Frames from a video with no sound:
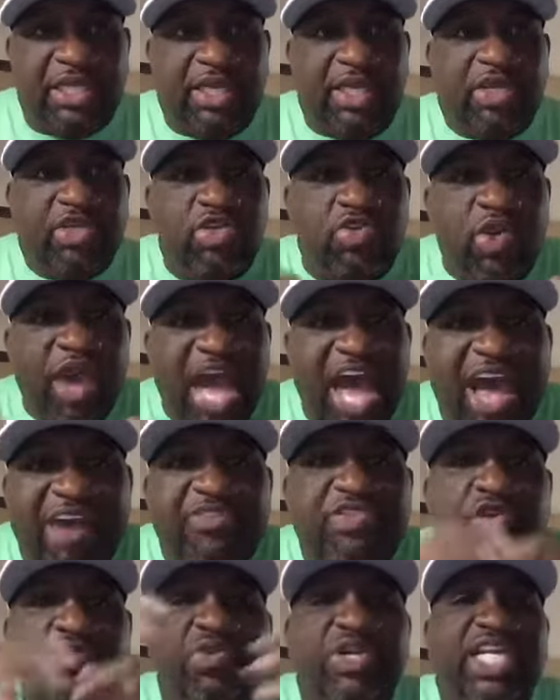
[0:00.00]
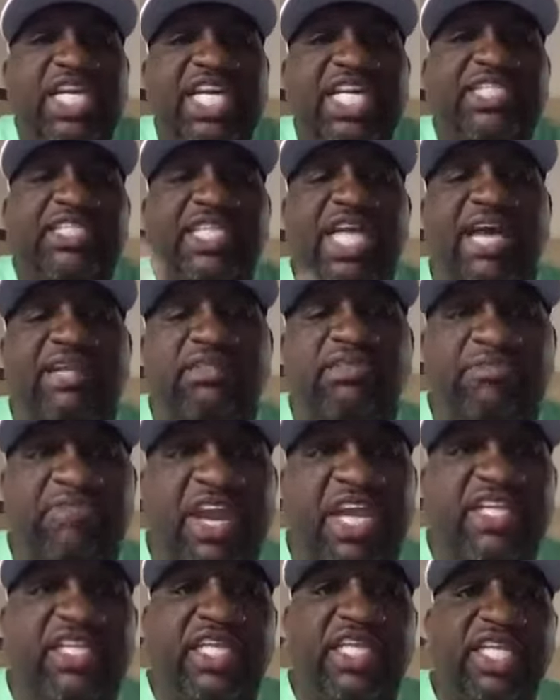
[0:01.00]
You have to release and have some
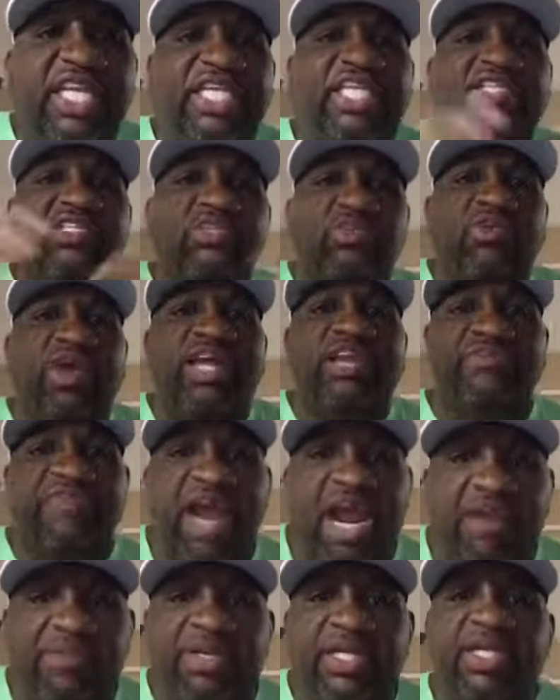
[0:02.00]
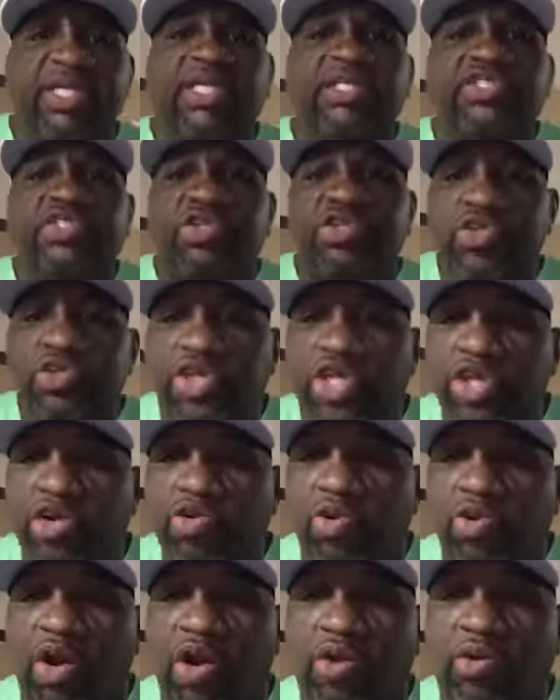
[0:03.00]
faith and get into the right environment so you can
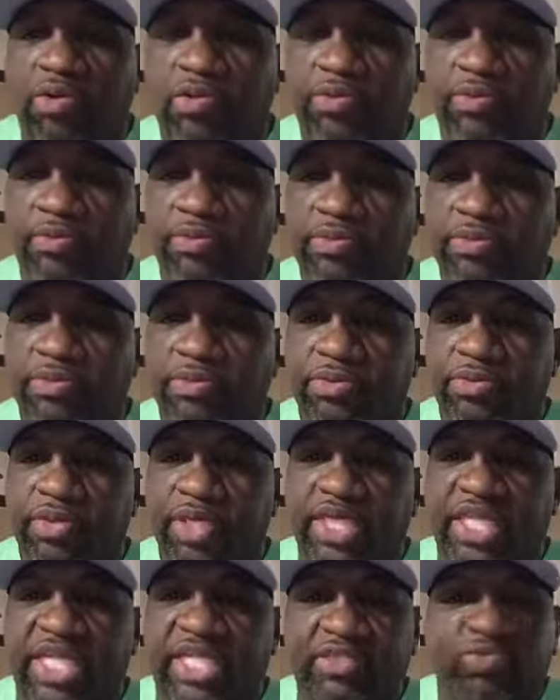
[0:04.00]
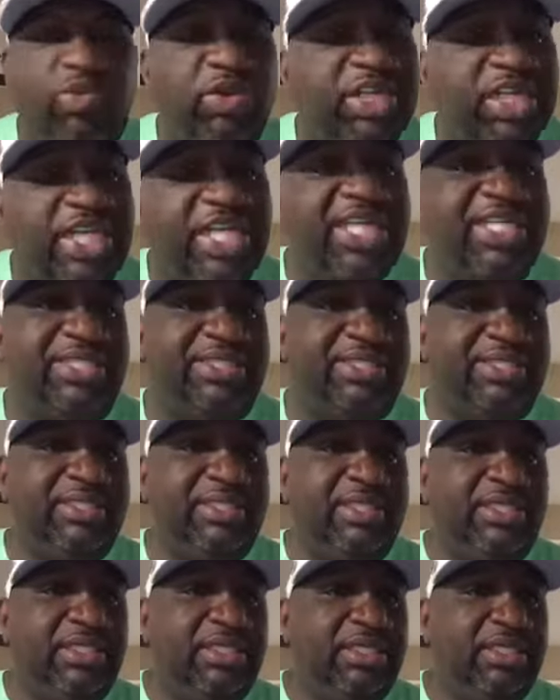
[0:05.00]
grow. It is what it is.
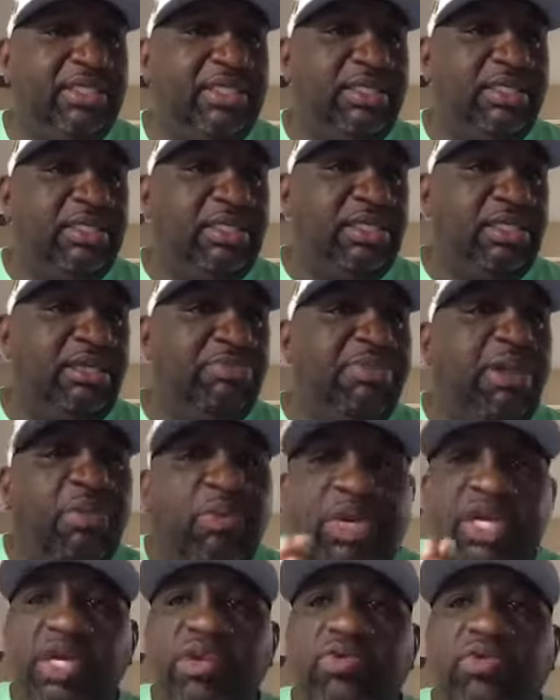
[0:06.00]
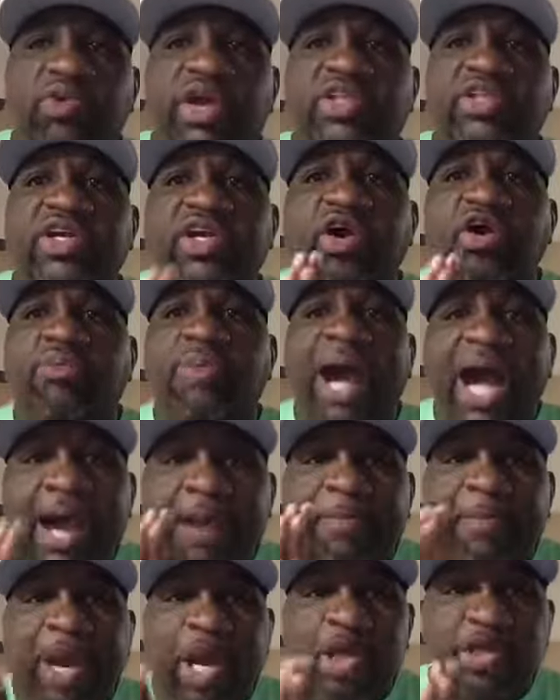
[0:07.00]
But we'll rather go buy a
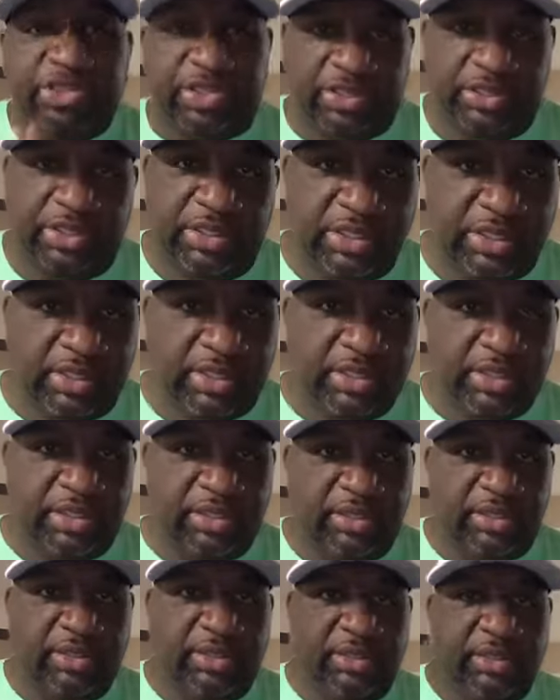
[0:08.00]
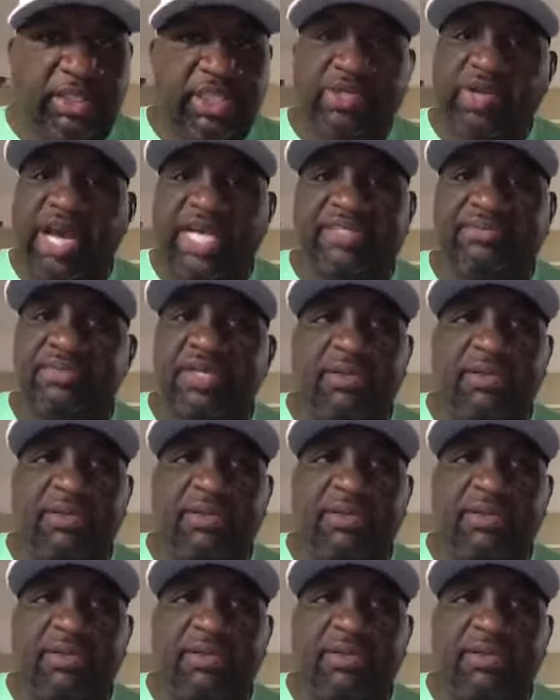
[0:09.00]
purse. It cracks me up.